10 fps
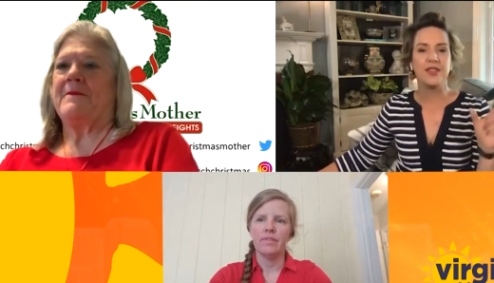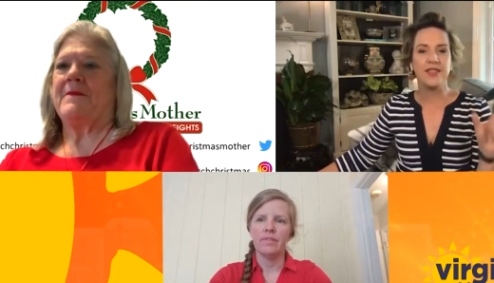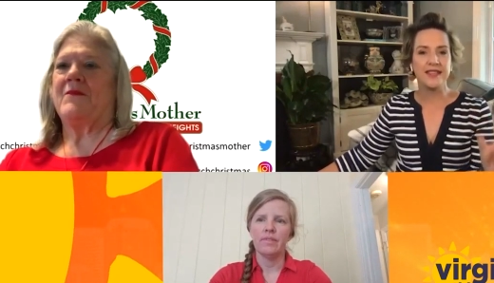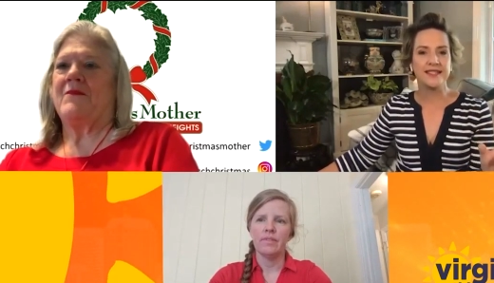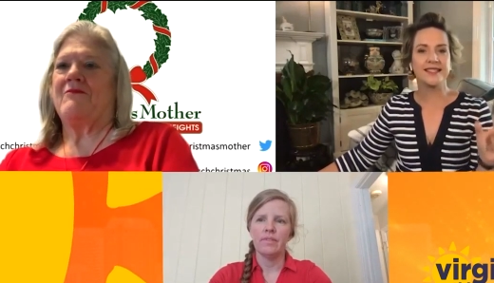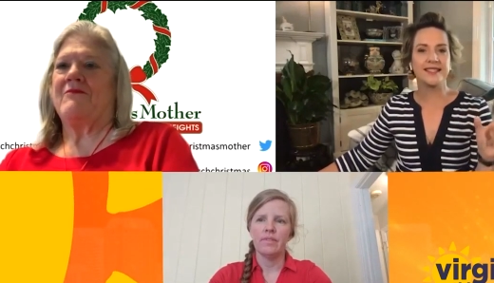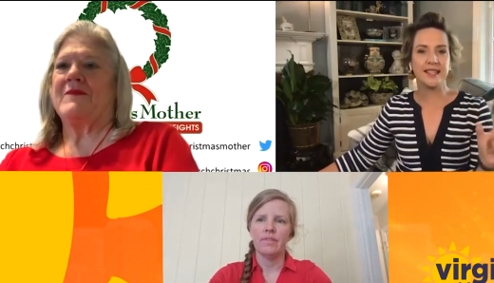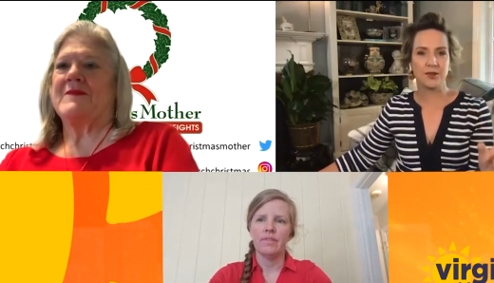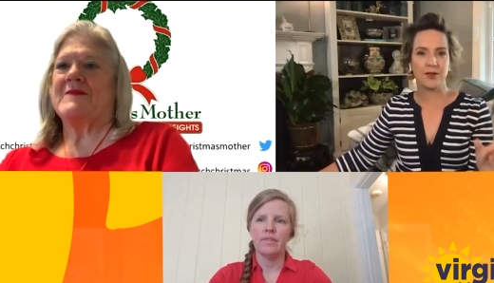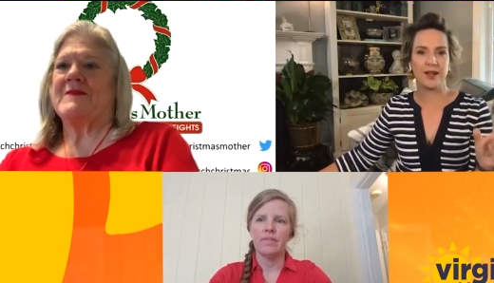Speaker 1: this is an
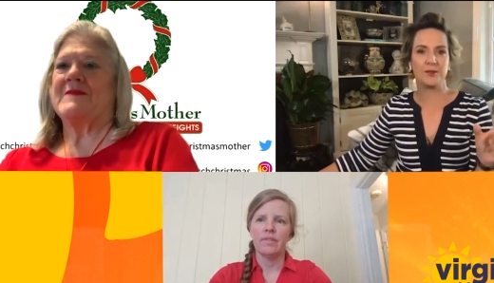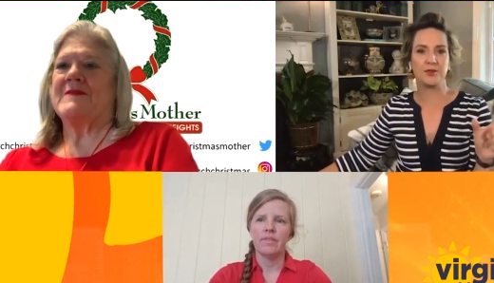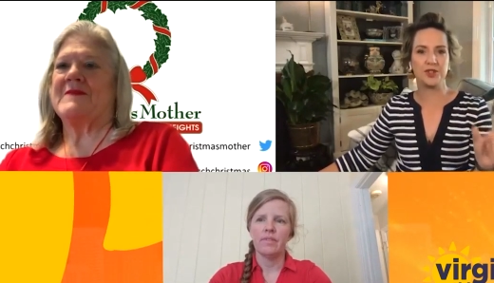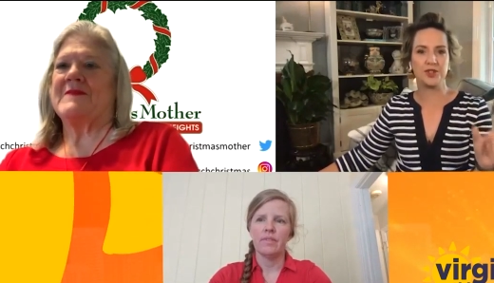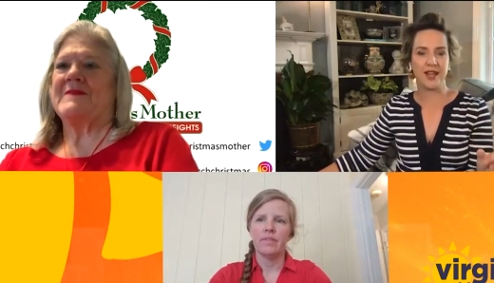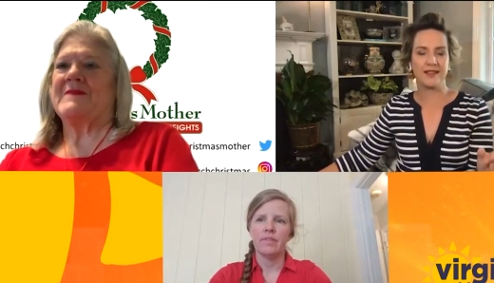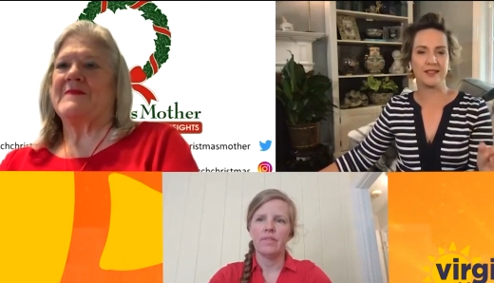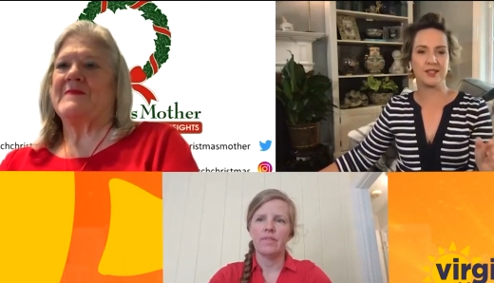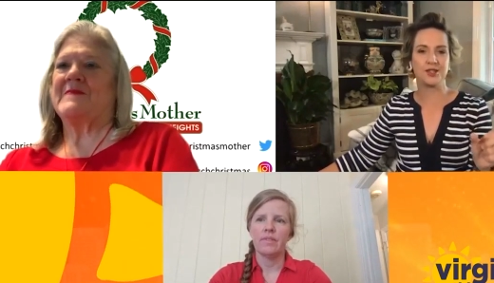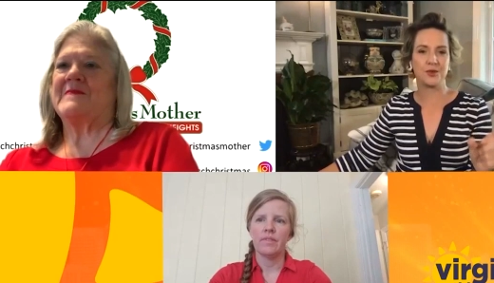incredible
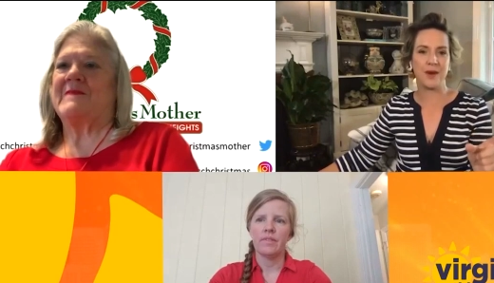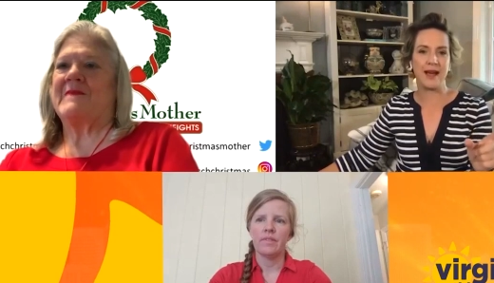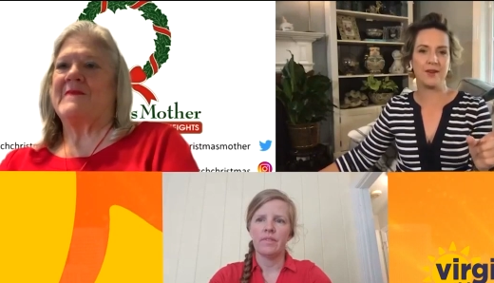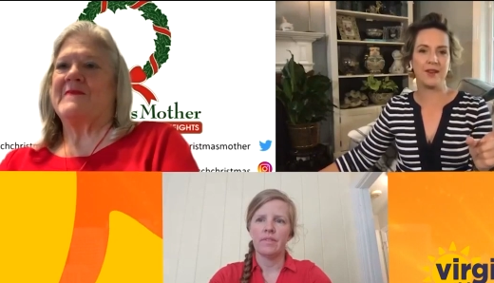challenge throughout